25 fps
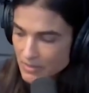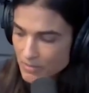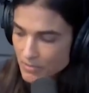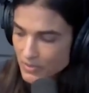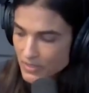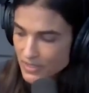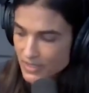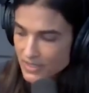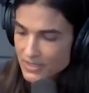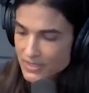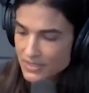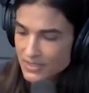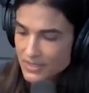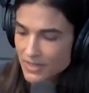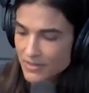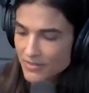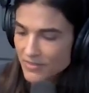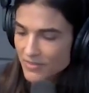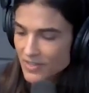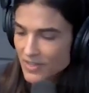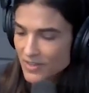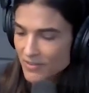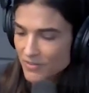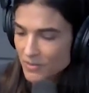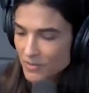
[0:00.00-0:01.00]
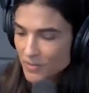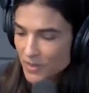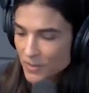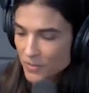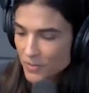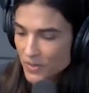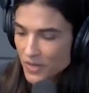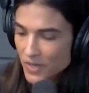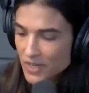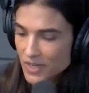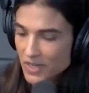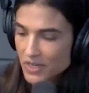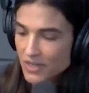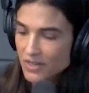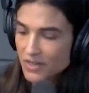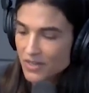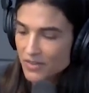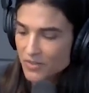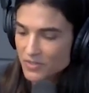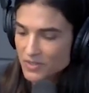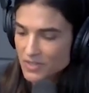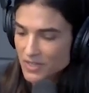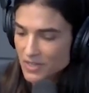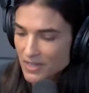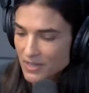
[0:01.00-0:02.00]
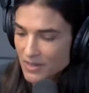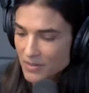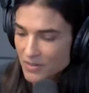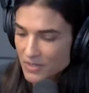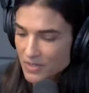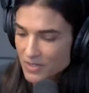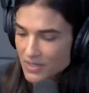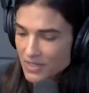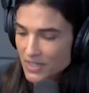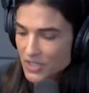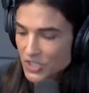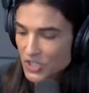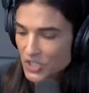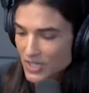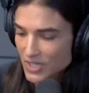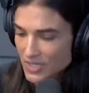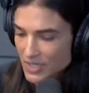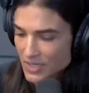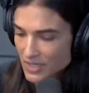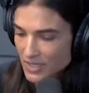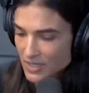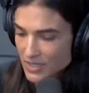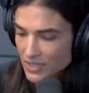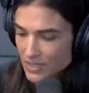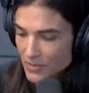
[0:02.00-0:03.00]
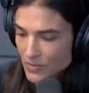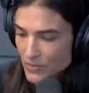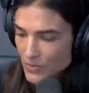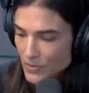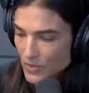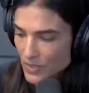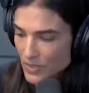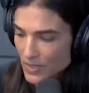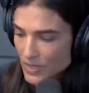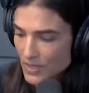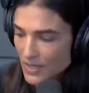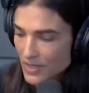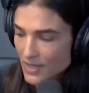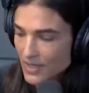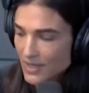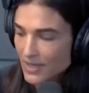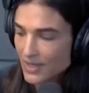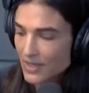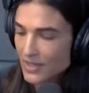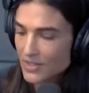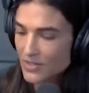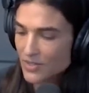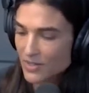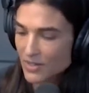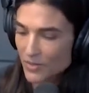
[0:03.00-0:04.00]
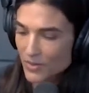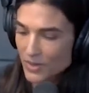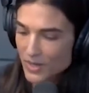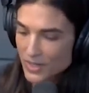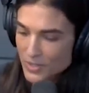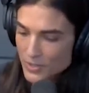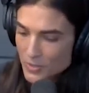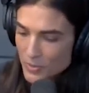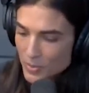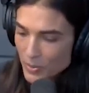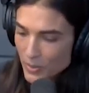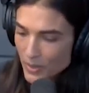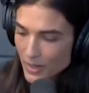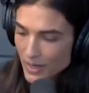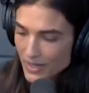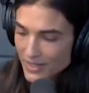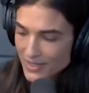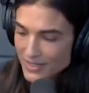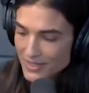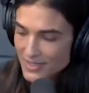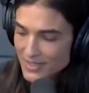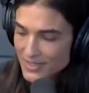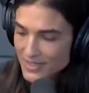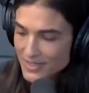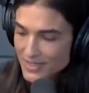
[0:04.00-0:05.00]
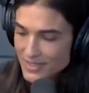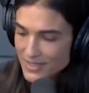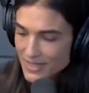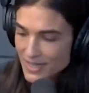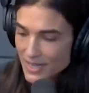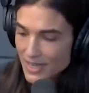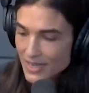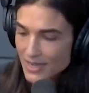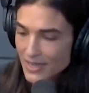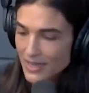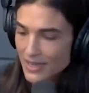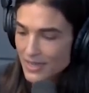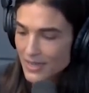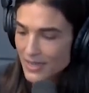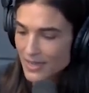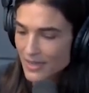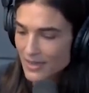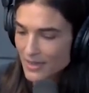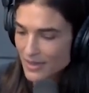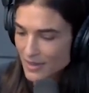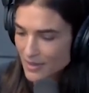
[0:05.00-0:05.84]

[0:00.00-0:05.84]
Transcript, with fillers: But it's I've given my body enough time to digest that smoothie, so that when I do practice, I